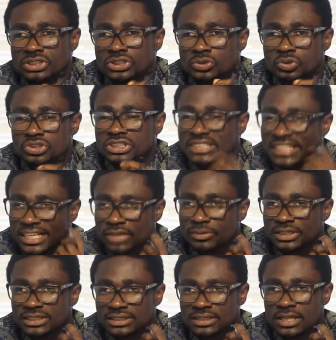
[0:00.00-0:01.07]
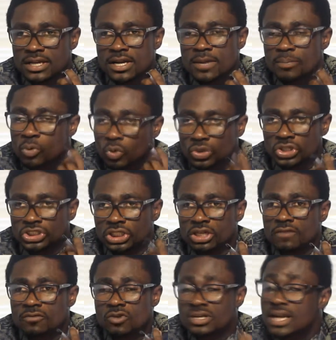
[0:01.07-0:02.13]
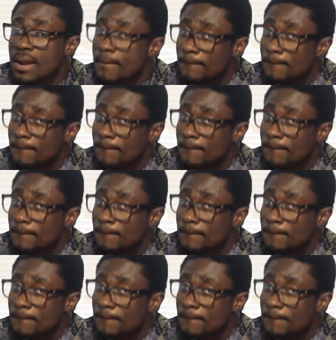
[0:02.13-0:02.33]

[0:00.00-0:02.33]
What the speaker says: due to decreased production of what?